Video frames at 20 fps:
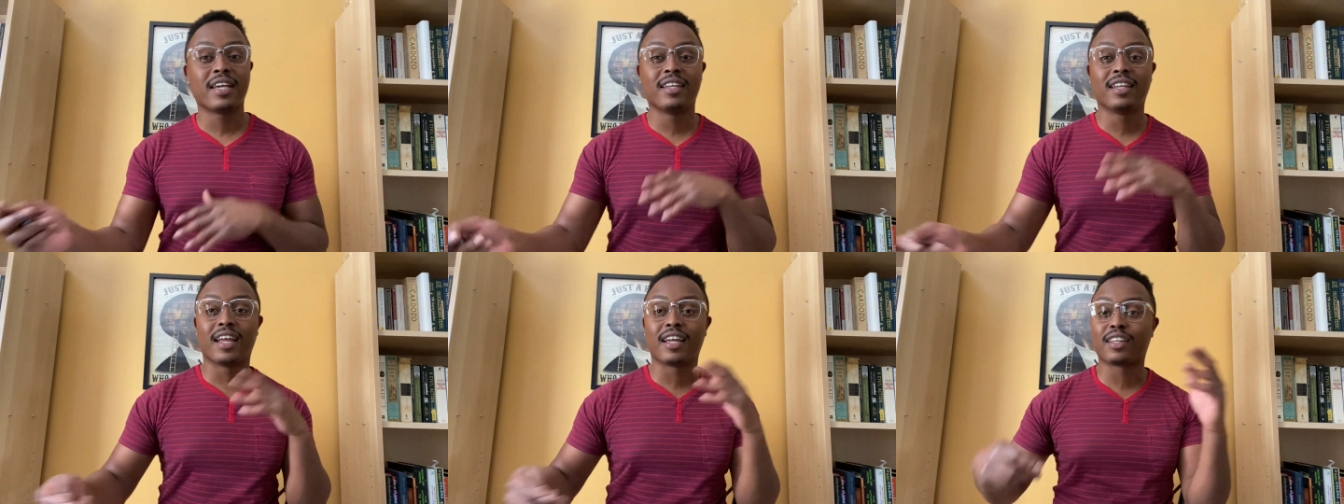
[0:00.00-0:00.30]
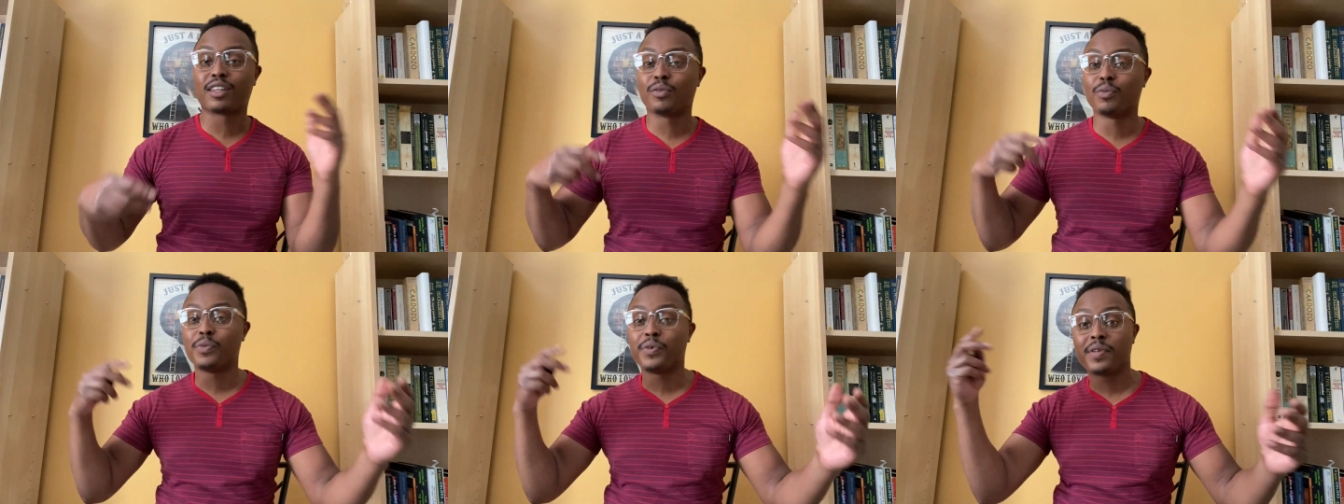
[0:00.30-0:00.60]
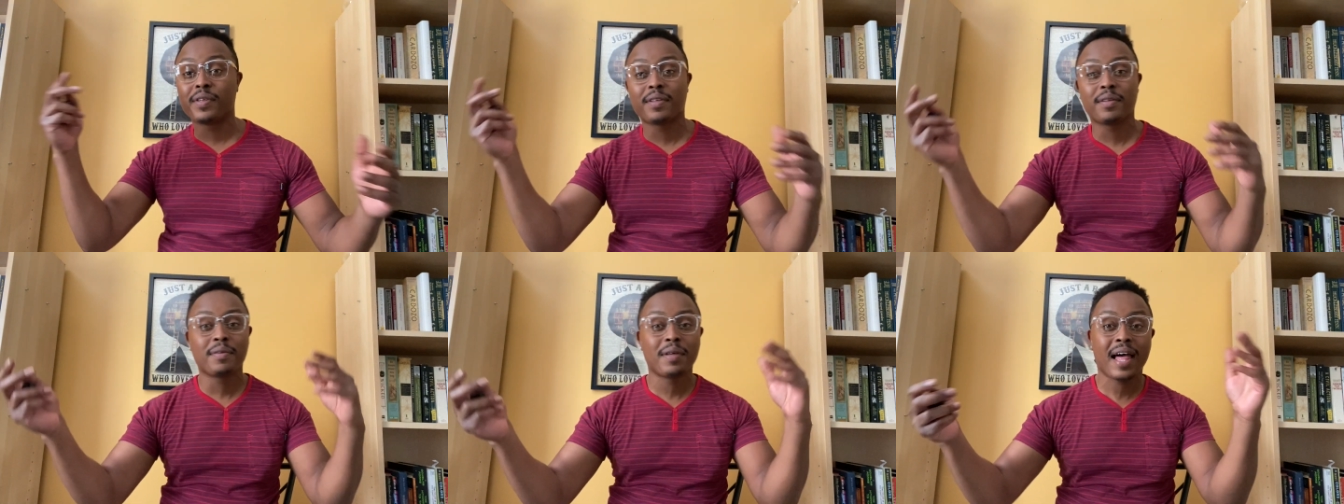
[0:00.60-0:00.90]
like the
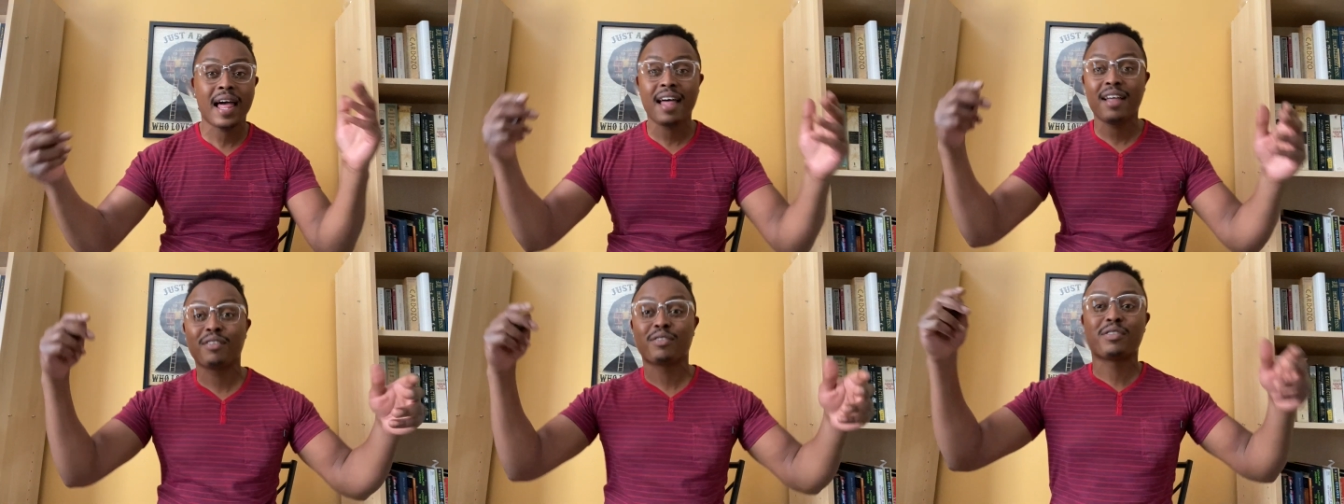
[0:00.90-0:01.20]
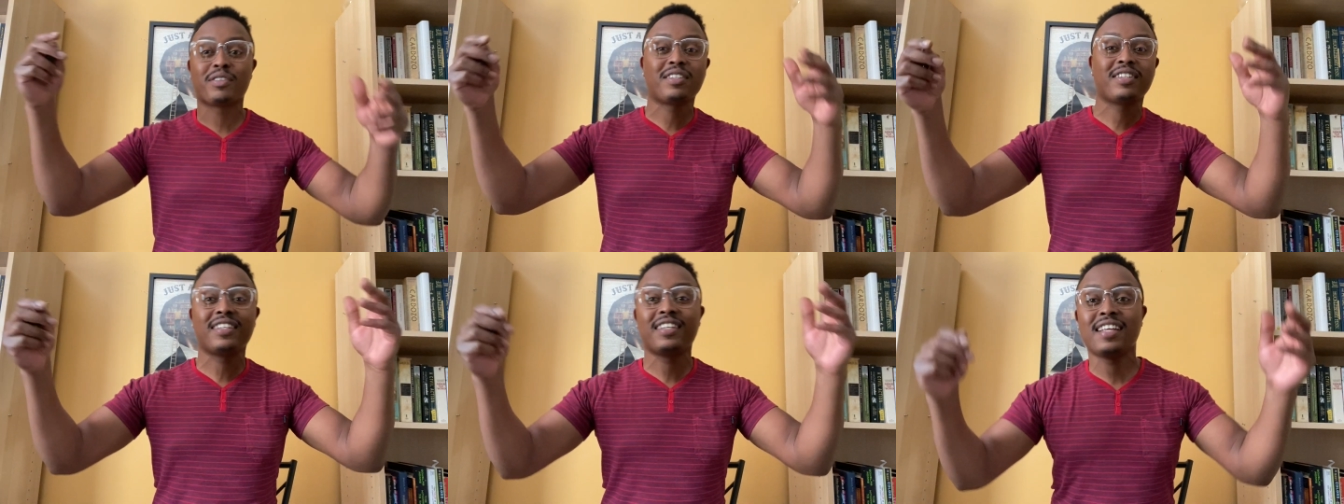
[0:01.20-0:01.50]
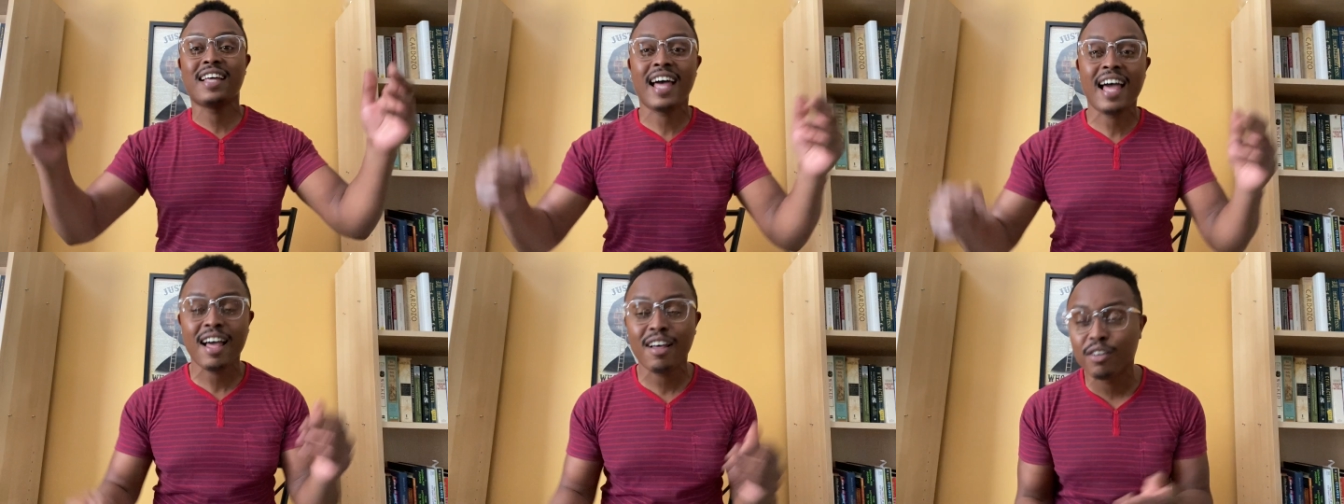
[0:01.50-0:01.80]
whoa, whoa,
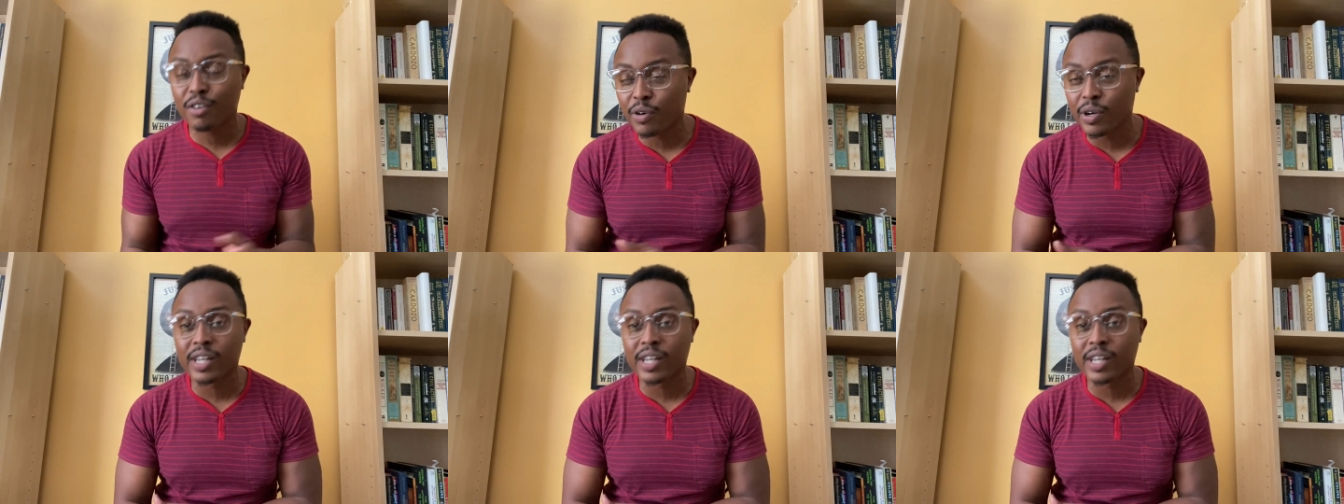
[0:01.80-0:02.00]
whoa.